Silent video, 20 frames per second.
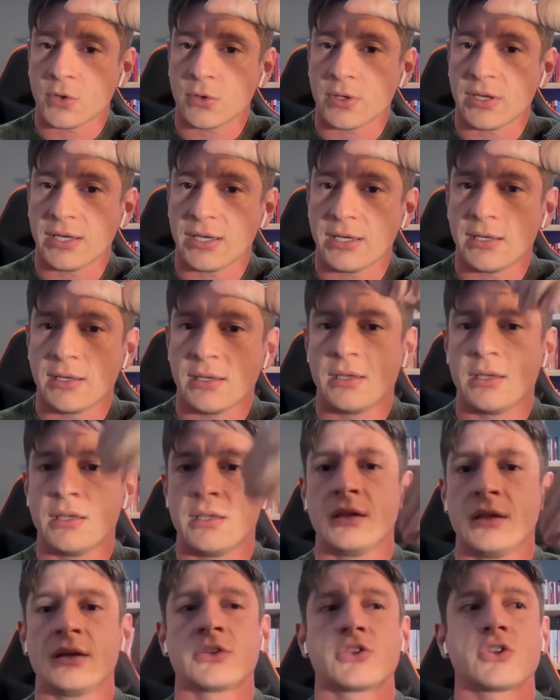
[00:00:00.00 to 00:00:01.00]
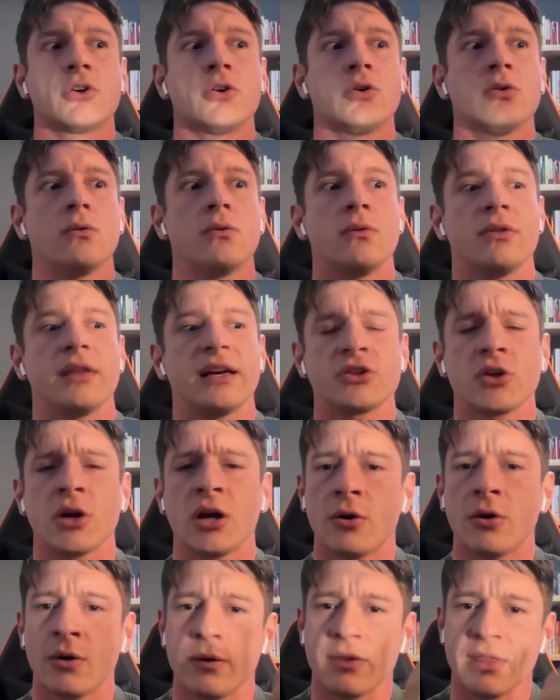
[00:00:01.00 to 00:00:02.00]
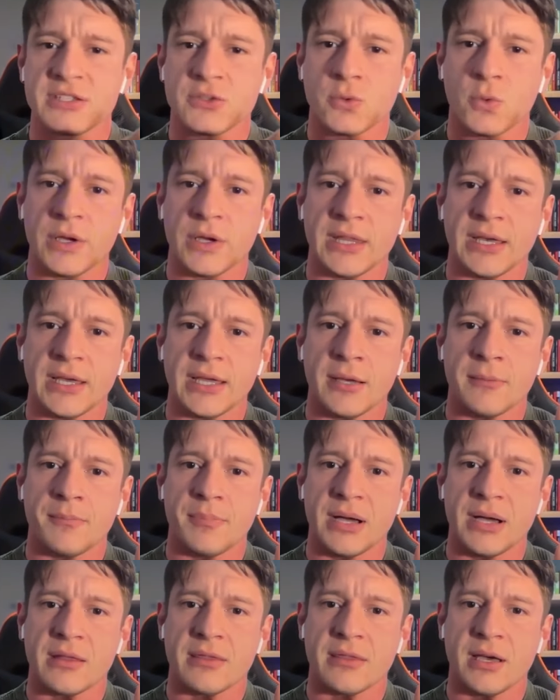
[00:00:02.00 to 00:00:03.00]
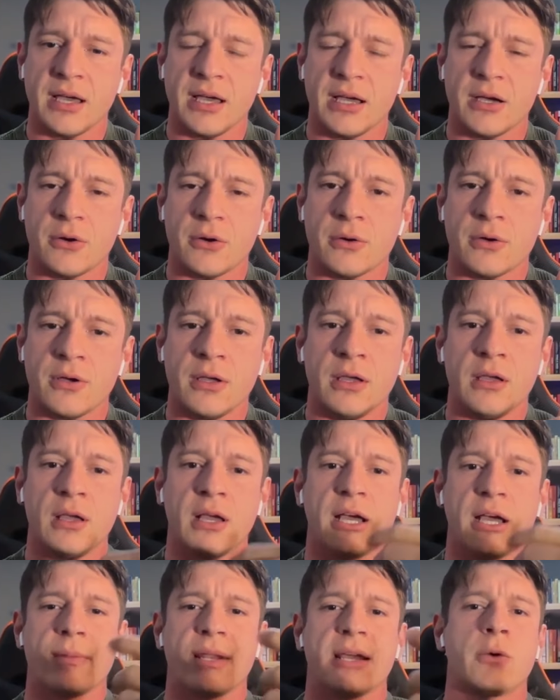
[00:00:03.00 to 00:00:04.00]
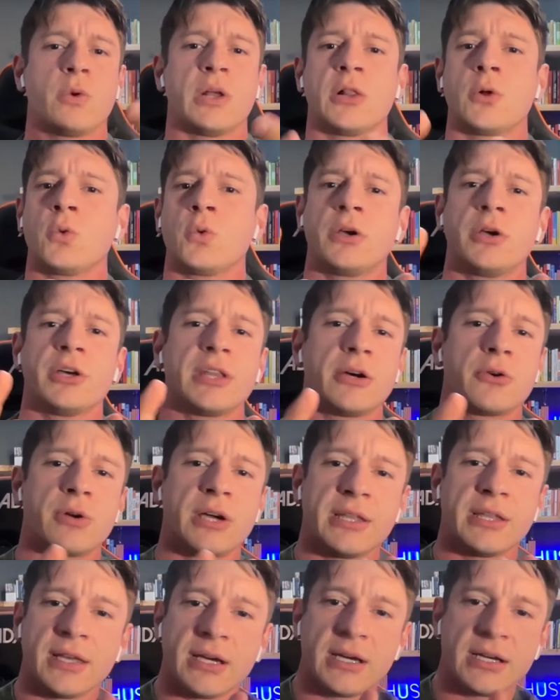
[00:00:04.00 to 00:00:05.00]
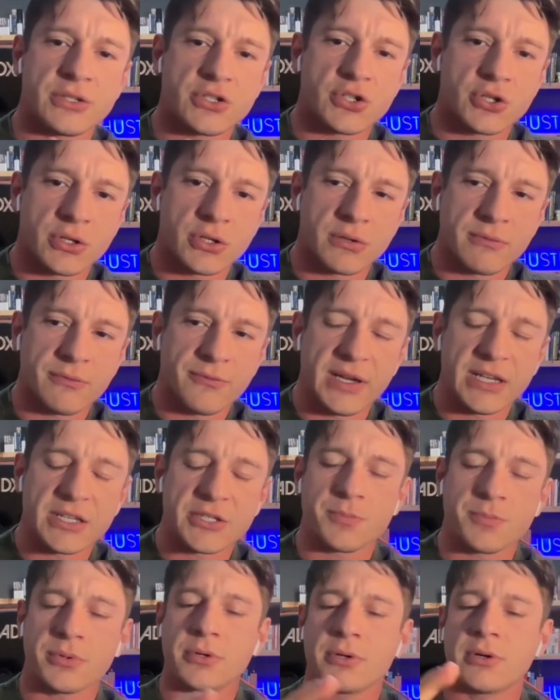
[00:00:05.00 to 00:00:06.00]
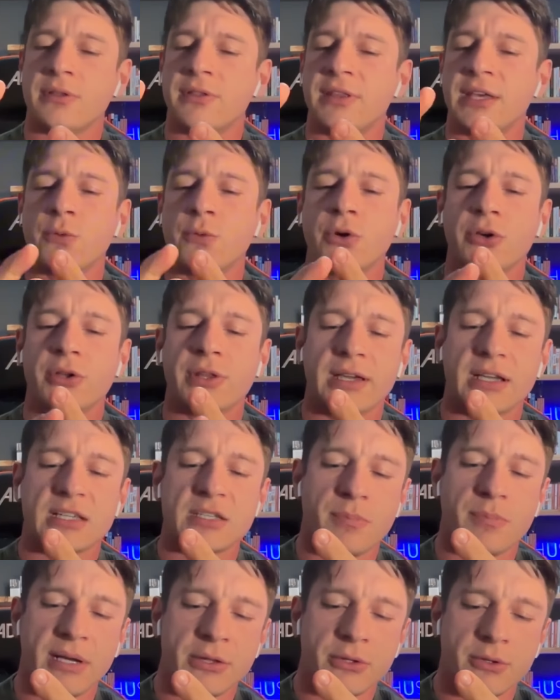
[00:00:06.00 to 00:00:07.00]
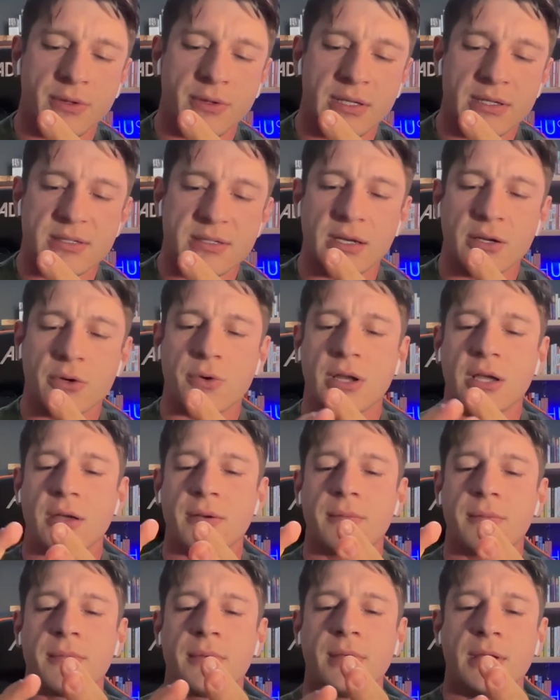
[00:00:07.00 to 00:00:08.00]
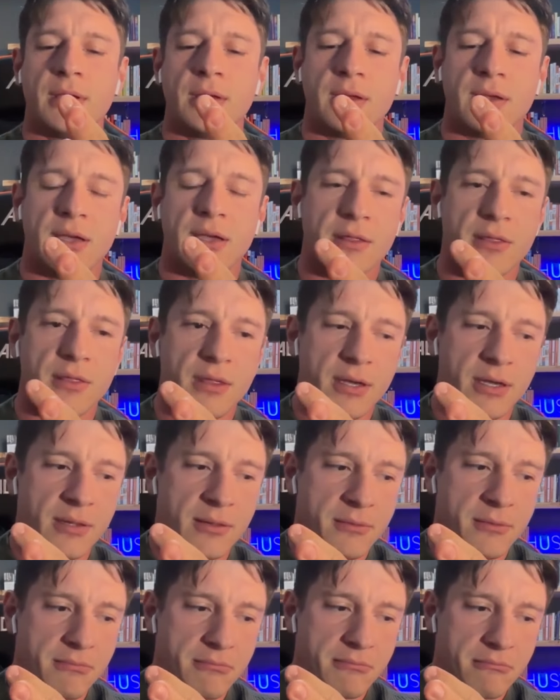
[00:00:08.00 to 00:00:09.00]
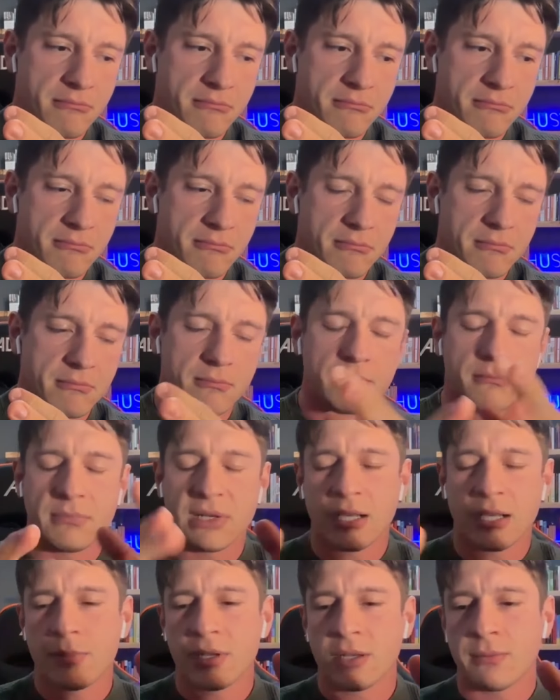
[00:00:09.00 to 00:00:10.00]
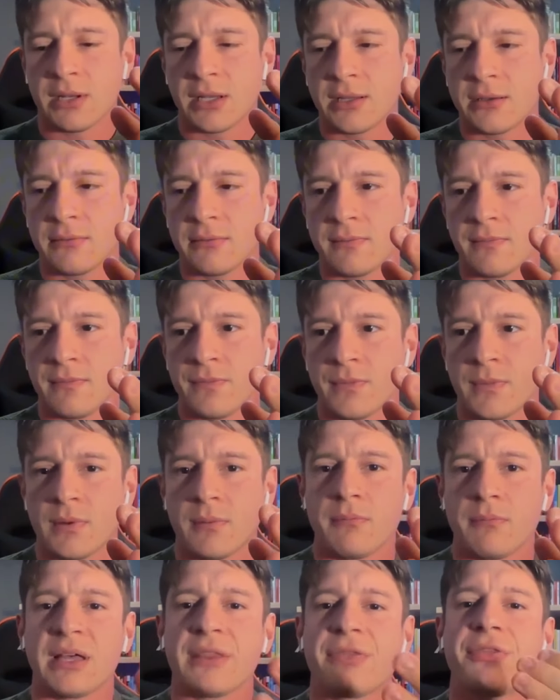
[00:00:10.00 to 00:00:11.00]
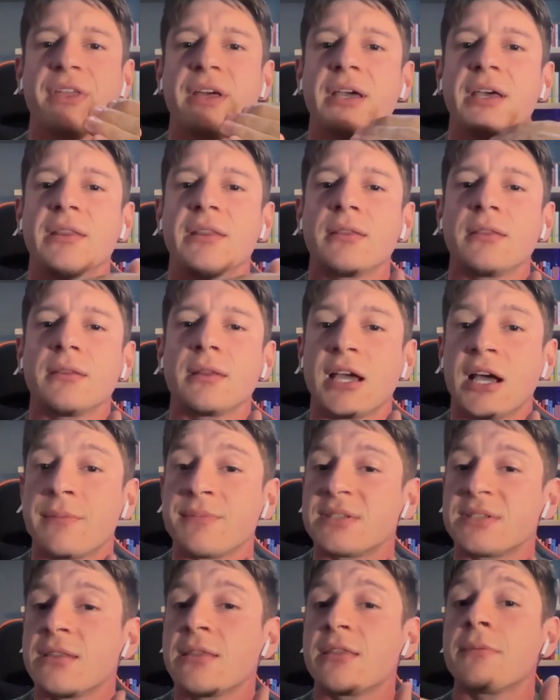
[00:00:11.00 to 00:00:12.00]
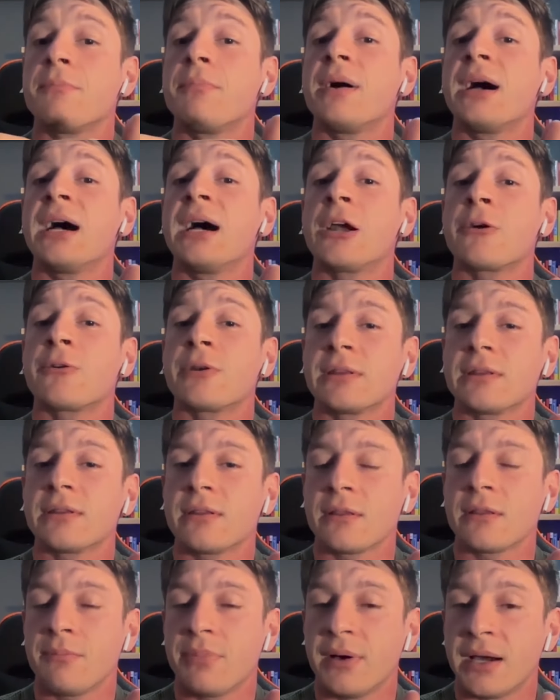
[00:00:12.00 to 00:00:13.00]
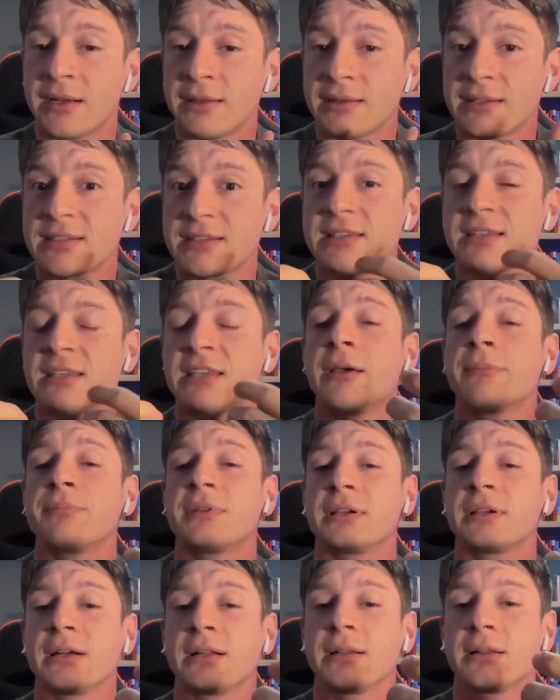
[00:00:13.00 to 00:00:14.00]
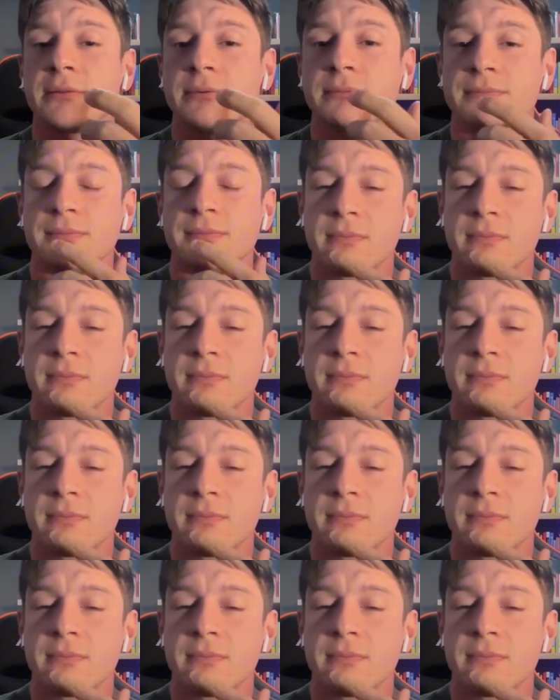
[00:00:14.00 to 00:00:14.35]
Okay. So that's when I unpack the how. I'm like, well, we're going to run ads on Facebook, then we're going to expand on Instagram, and then blah, blah, blah. But then comes in the parent. The parent is skeptical.